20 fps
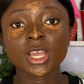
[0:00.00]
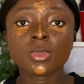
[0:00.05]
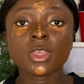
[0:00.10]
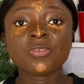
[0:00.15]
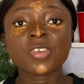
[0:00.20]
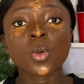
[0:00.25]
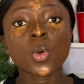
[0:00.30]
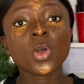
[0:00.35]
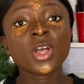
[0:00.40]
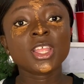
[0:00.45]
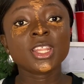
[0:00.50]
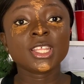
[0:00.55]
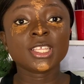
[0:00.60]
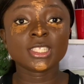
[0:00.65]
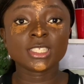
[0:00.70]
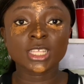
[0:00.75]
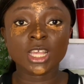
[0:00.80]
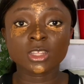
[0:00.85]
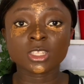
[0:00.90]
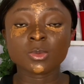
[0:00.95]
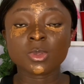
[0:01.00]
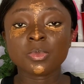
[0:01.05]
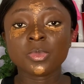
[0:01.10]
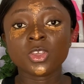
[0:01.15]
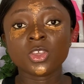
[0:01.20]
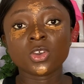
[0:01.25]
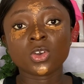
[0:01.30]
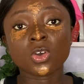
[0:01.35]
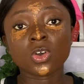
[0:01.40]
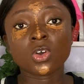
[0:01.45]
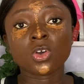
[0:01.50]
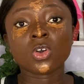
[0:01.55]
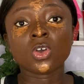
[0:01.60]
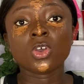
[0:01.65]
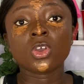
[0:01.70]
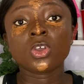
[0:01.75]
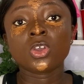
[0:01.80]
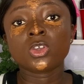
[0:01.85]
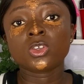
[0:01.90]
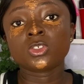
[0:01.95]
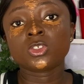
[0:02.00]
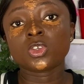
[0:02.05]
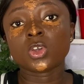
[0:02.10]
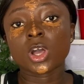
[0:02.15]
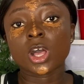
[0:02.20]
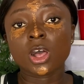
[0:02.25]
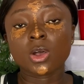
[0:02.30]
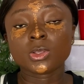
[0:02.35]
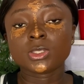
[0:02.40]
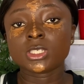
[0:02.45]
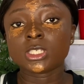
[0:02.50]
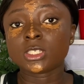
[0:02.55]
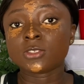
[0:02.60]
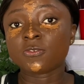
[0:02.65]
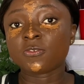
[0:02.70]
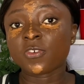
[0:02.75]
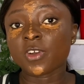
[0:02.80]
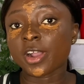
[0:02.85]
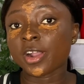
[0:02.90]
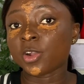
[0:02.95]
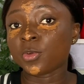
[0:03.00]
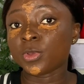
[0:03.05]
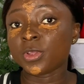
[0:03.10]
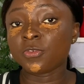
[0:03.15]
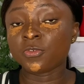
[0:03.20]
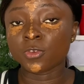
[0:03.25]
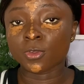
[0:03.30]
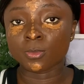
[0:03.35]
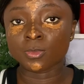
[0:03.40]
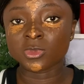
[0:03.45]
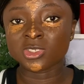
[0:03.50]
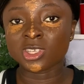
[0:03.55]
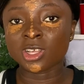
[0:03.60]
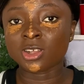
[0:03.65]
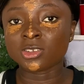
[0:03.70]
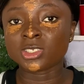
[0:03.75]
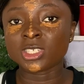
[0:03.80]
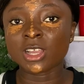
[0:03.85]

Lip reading: If you're working in town, maybe your house is far away from town,